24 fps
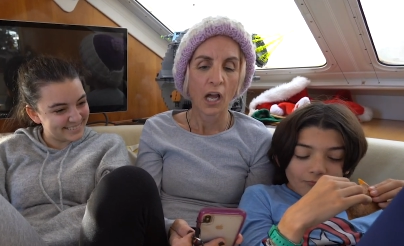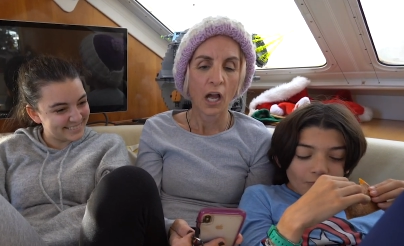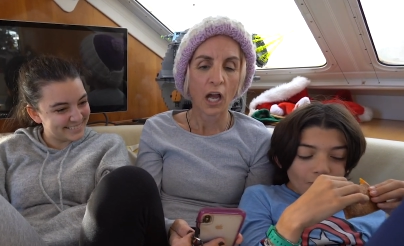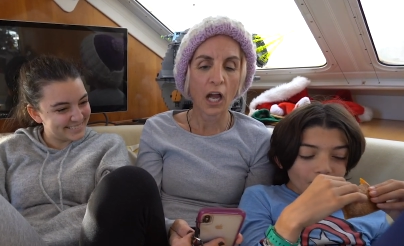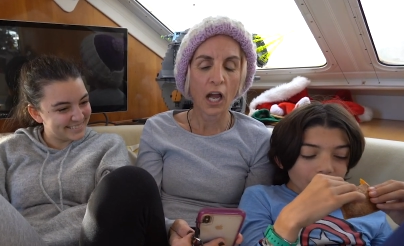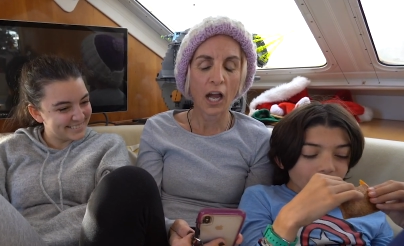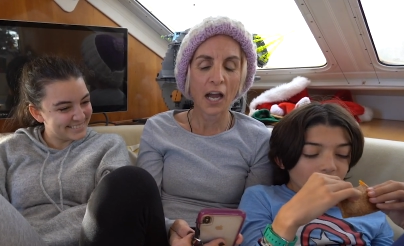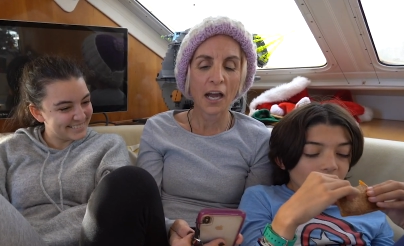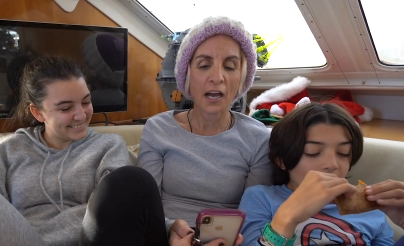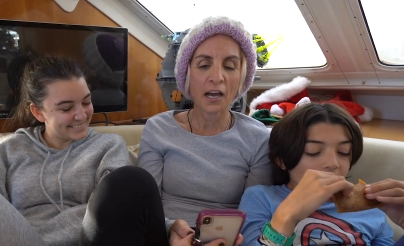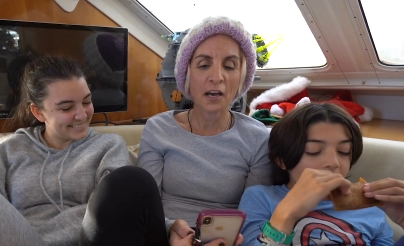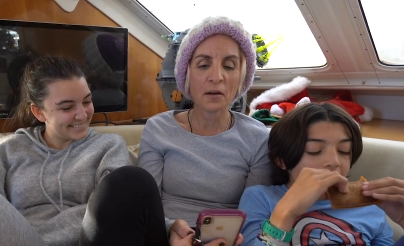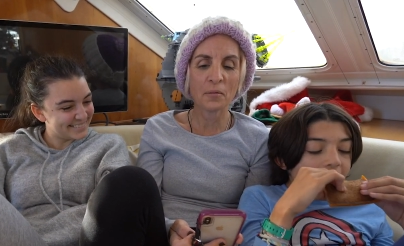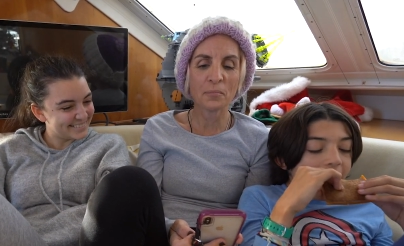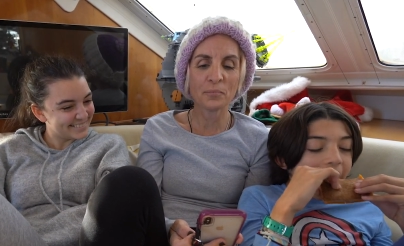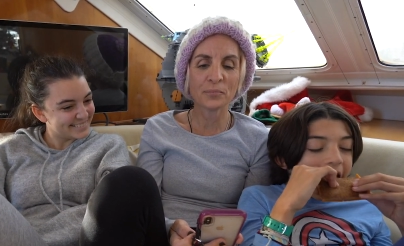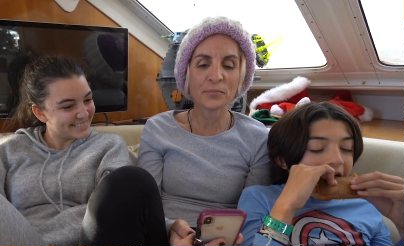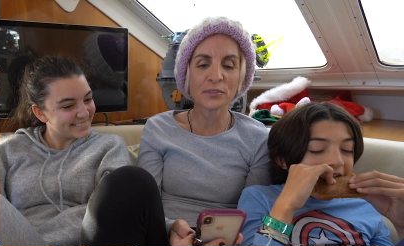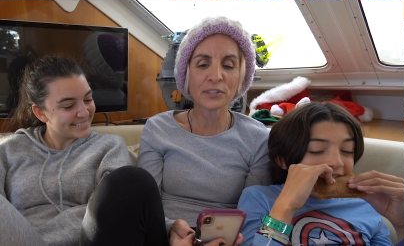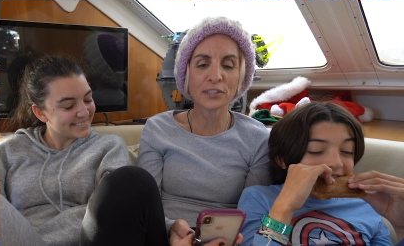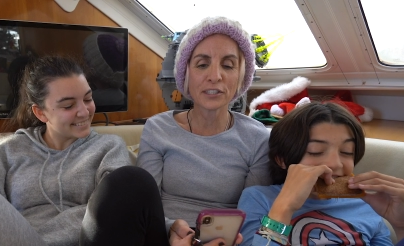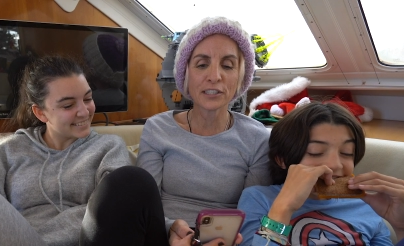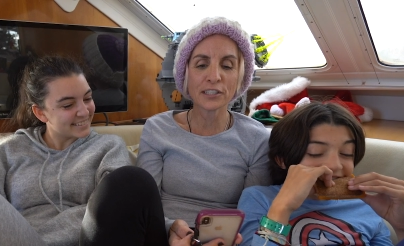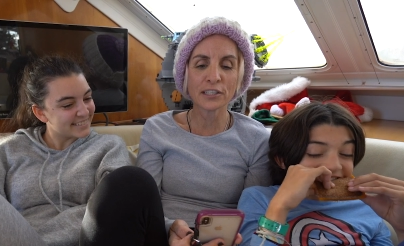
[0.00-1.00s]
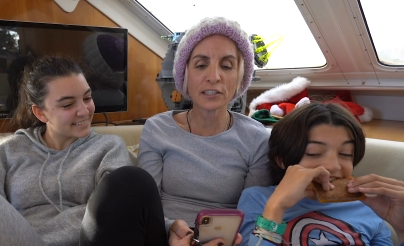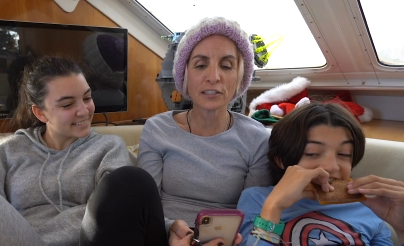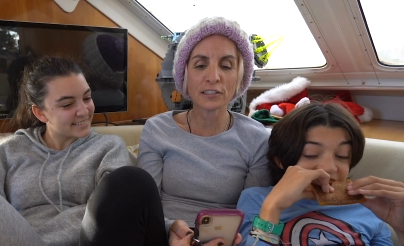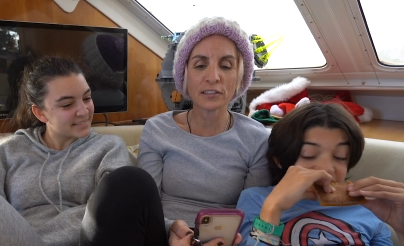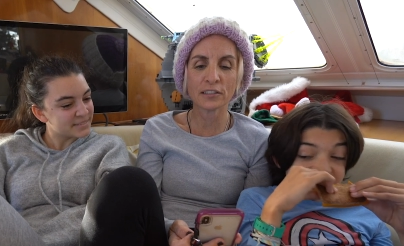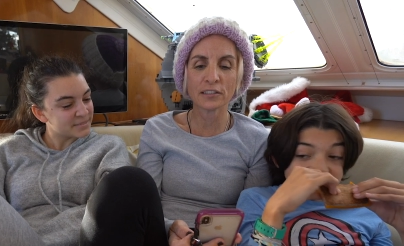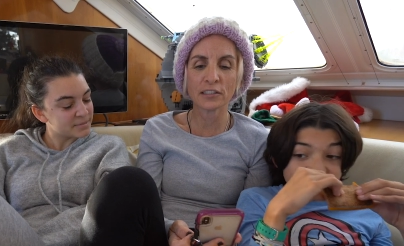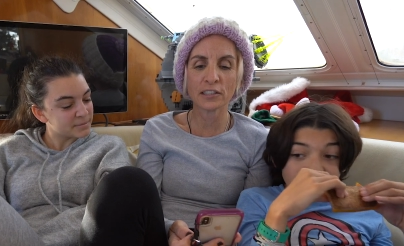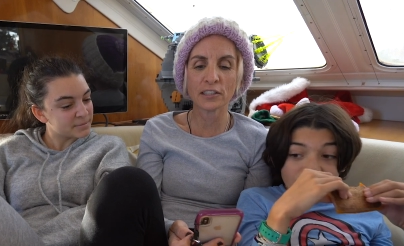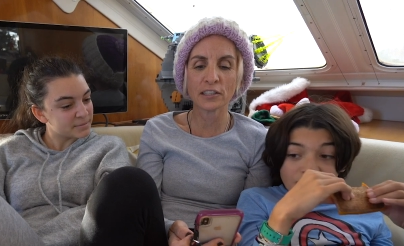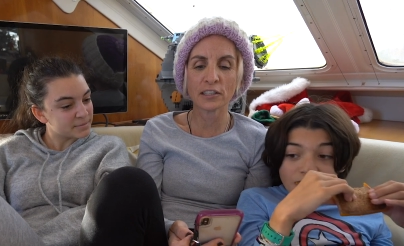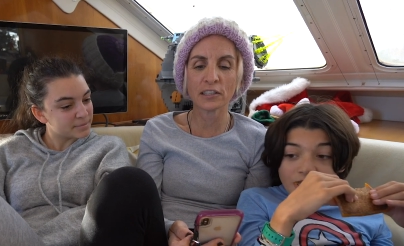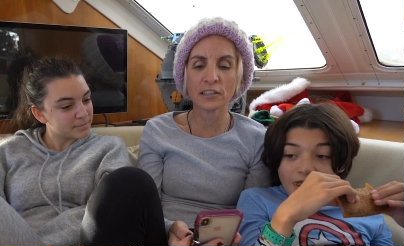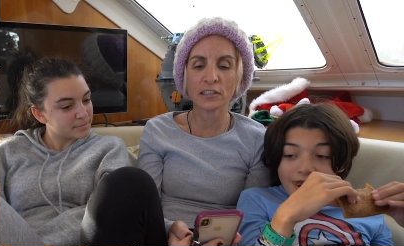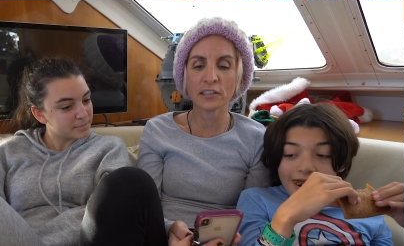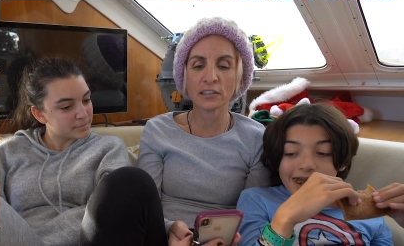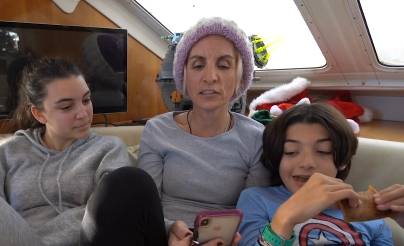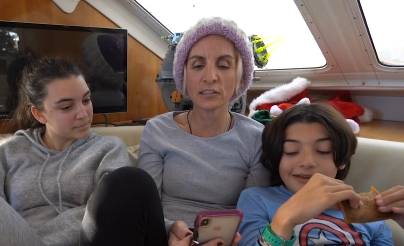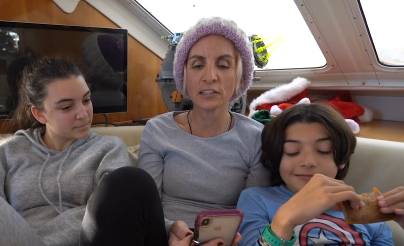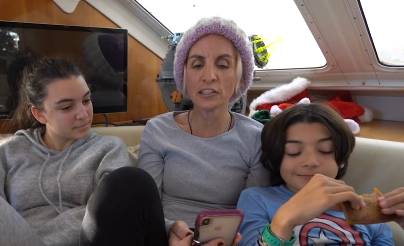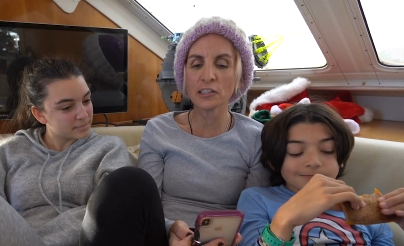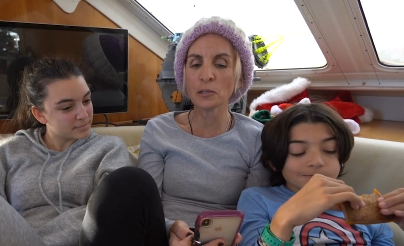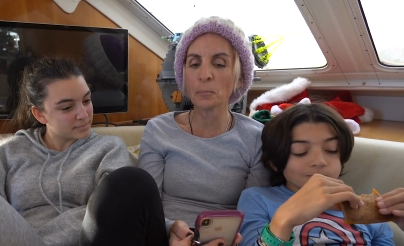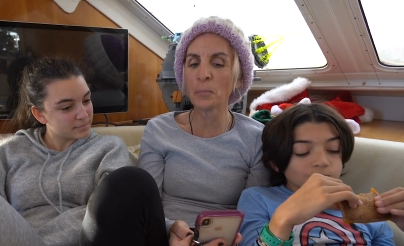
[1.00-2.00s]
Speaker 1: Um, little,
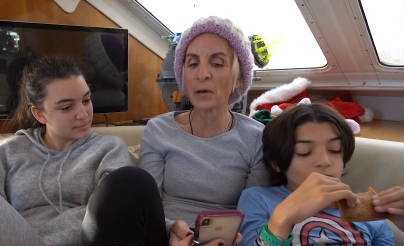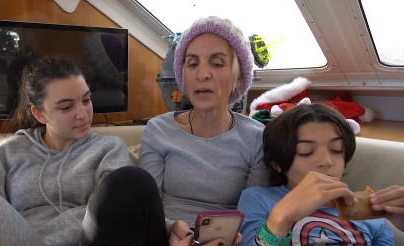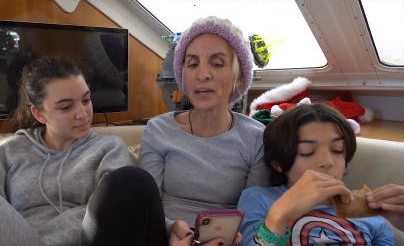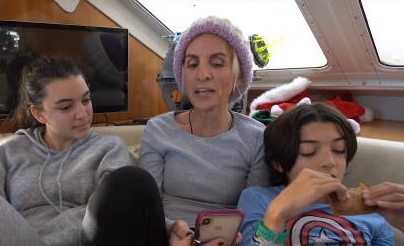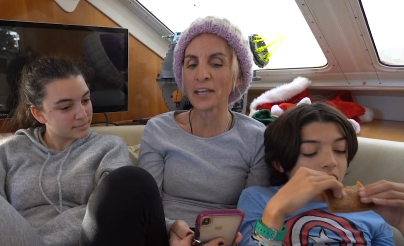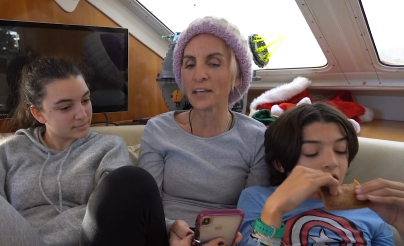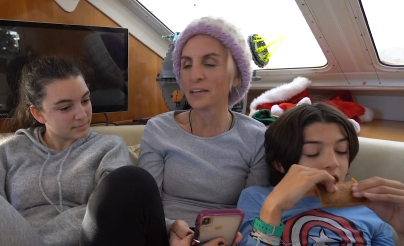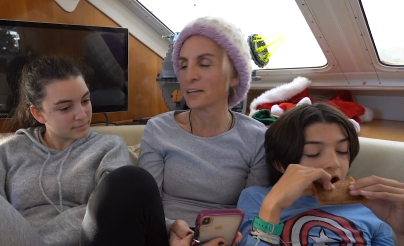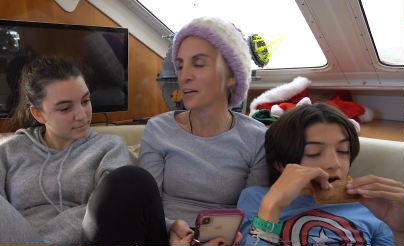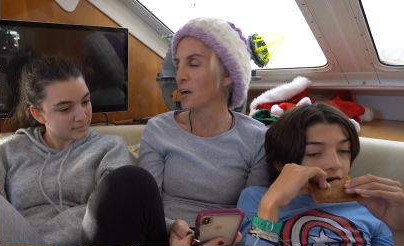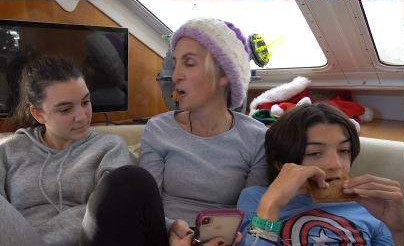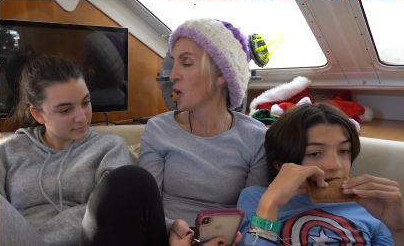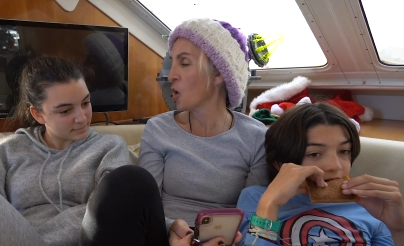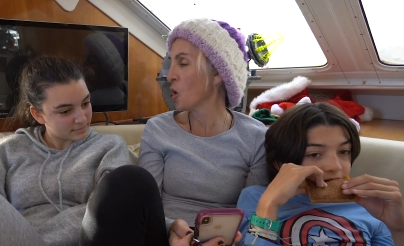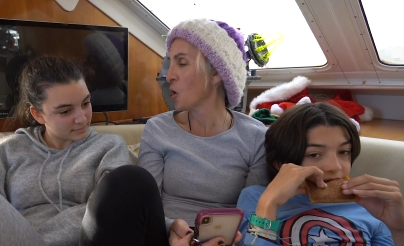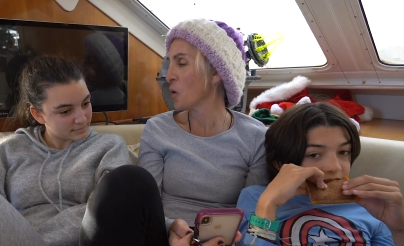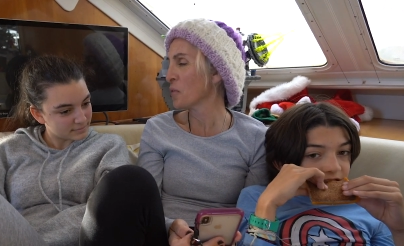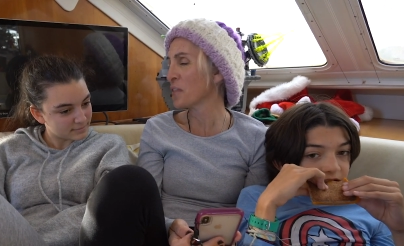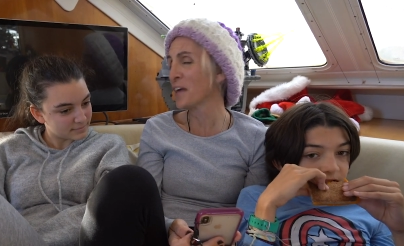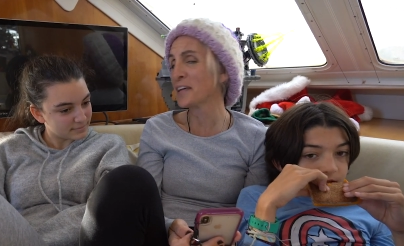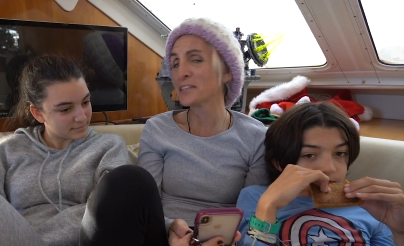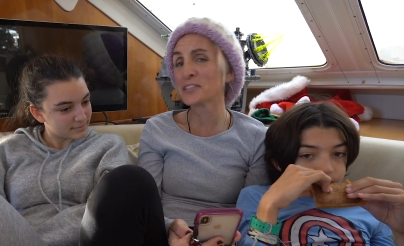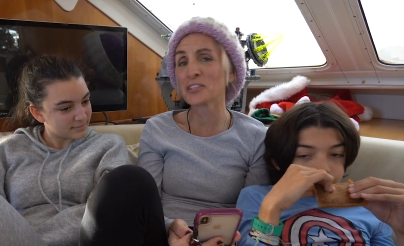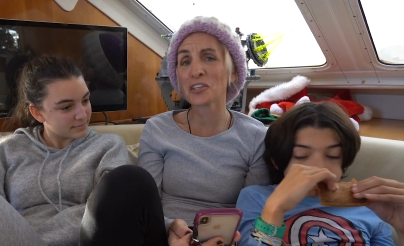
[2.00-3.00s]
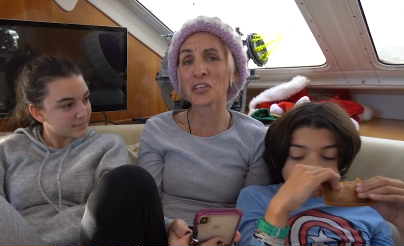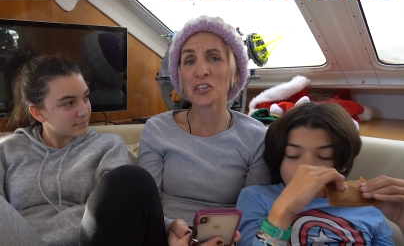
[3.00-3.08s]
little, little buddy. Oh, that's